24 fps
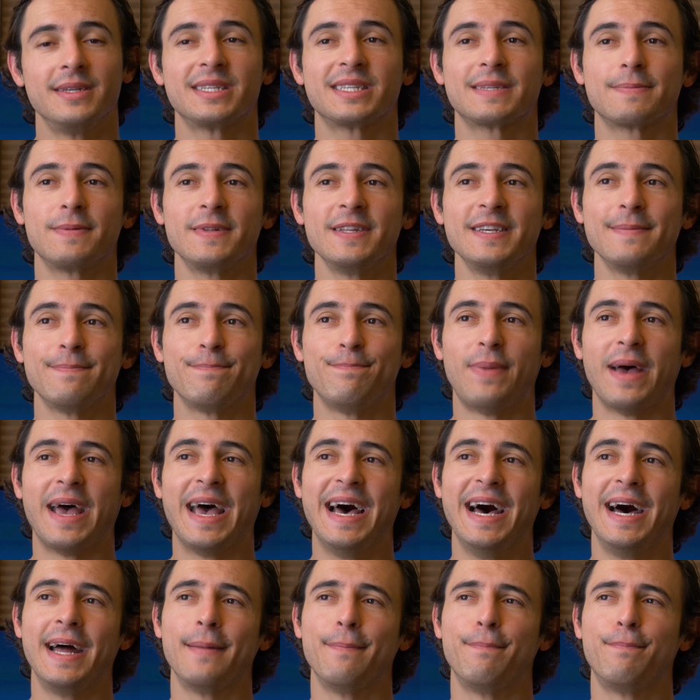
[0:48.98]
Split
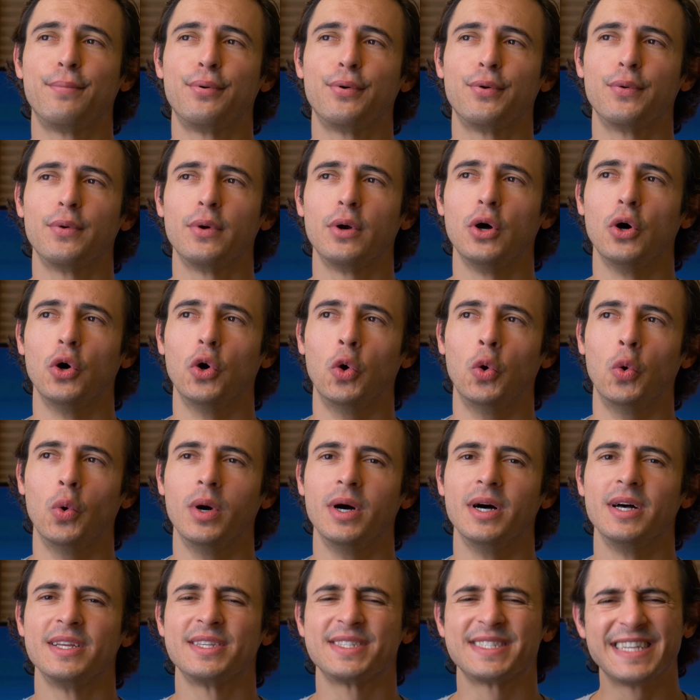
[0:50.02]
Pad
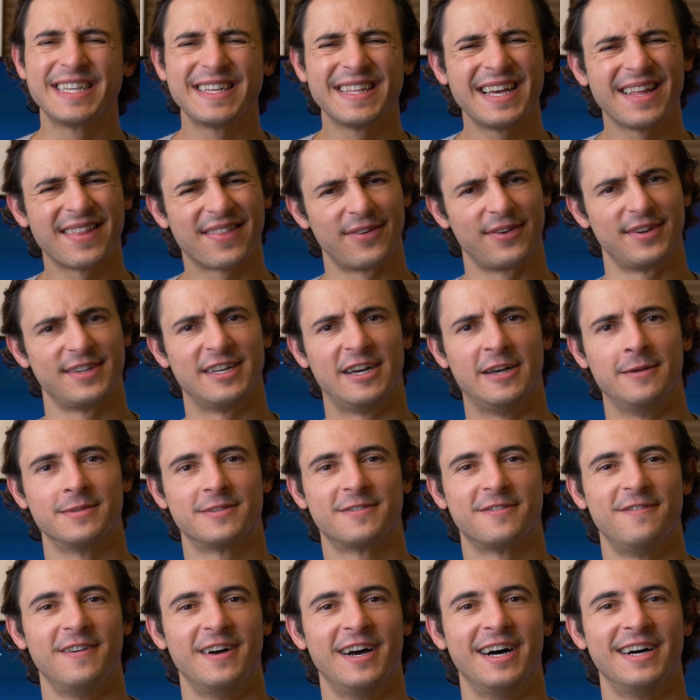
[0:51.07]
Pro. Say that three
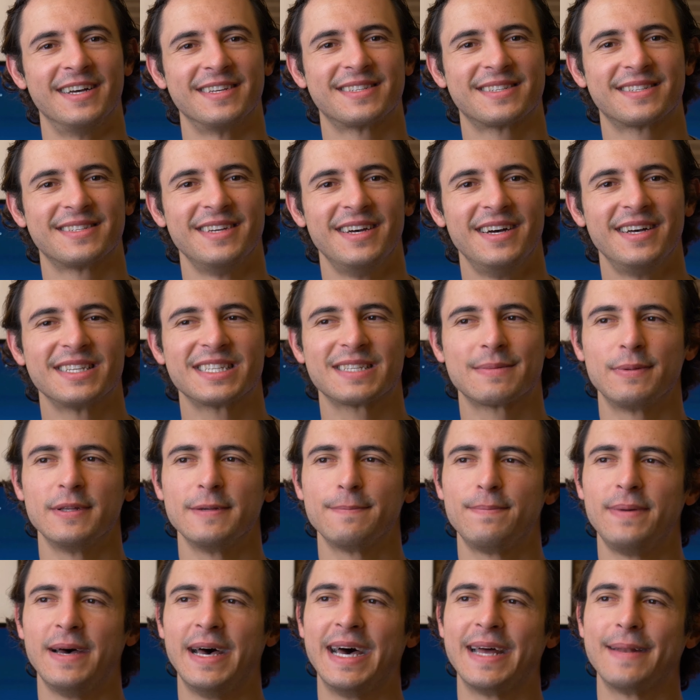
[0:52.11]
times fast.
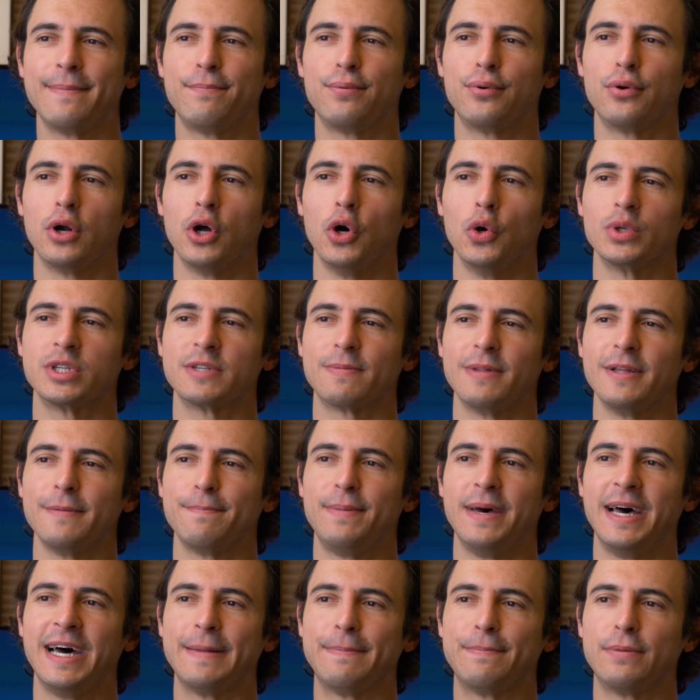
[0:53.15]
Split Pad Pro,
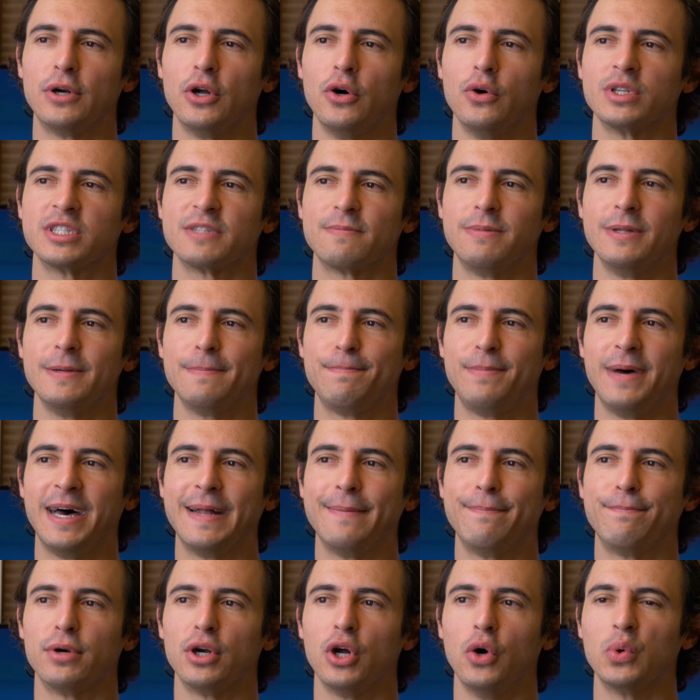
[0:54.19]
Split Pad Pro, Split
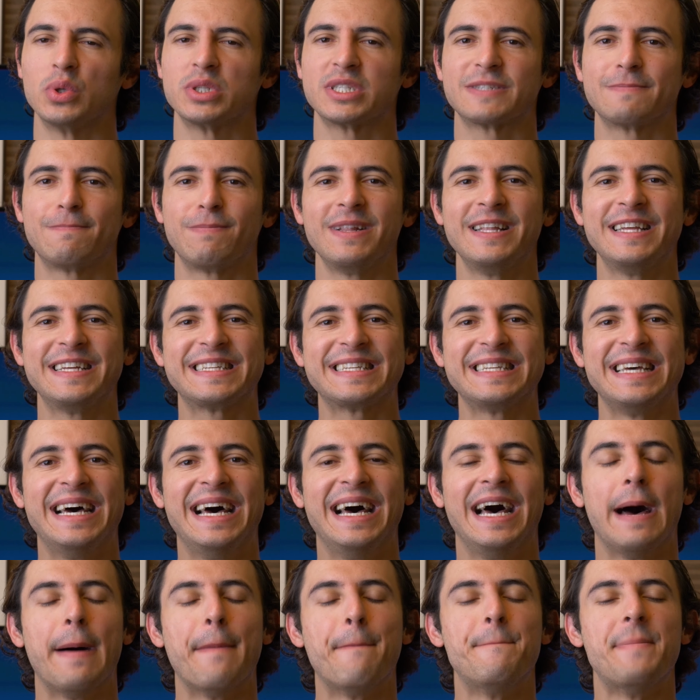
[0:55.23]
Pad Pro, Split
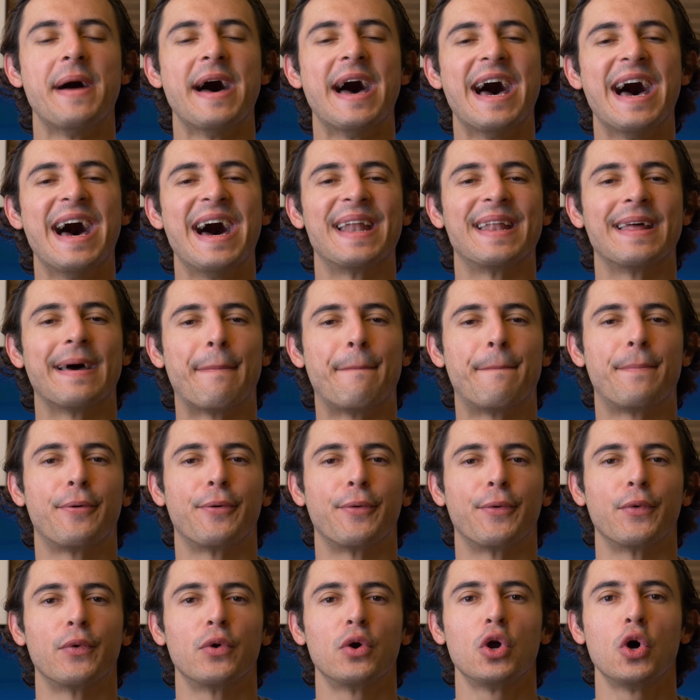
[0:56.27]
Pad
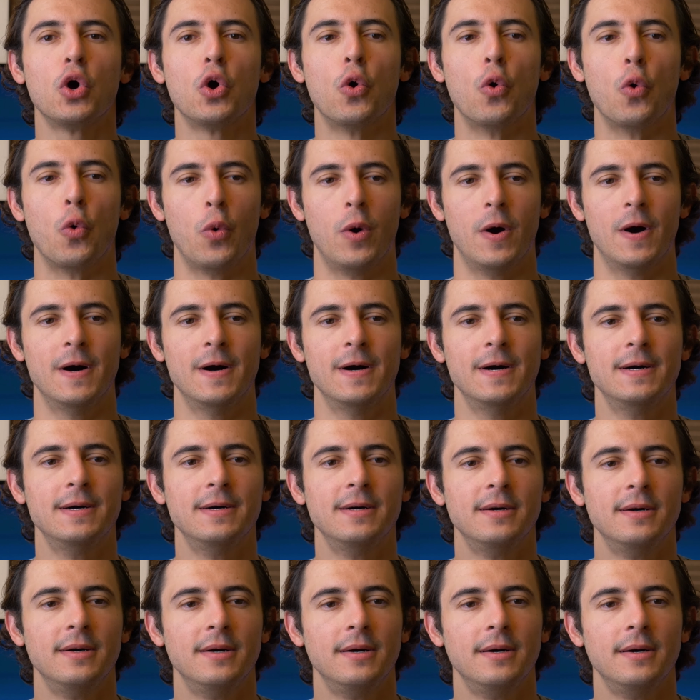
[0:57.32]
Pro.
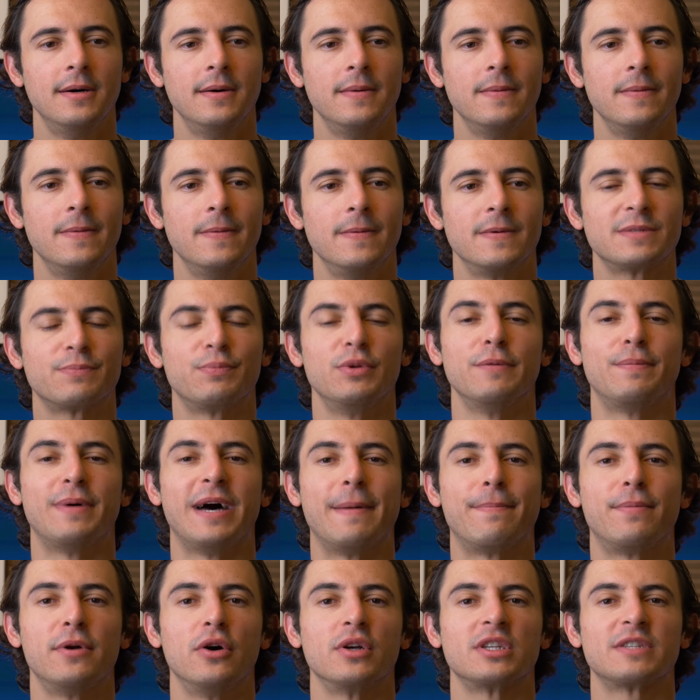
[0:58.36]
Split
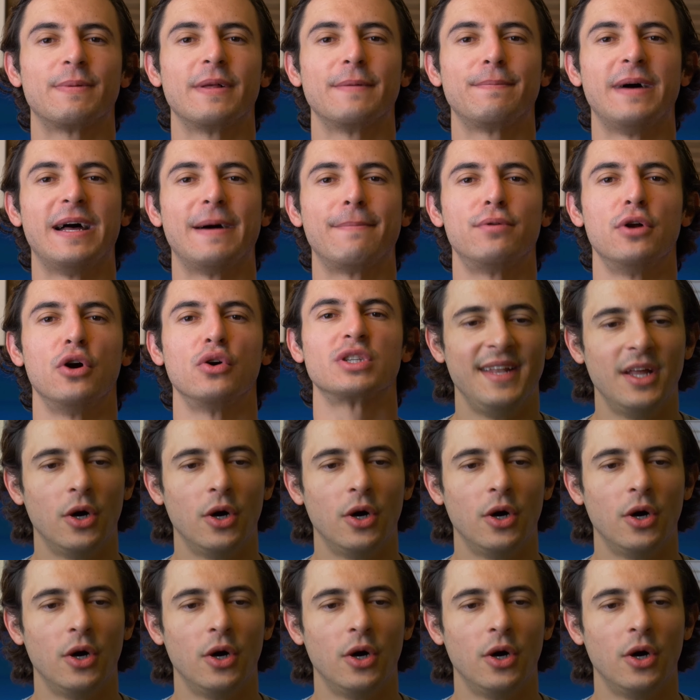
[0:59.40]
Pad Pro, Split Pad Pro.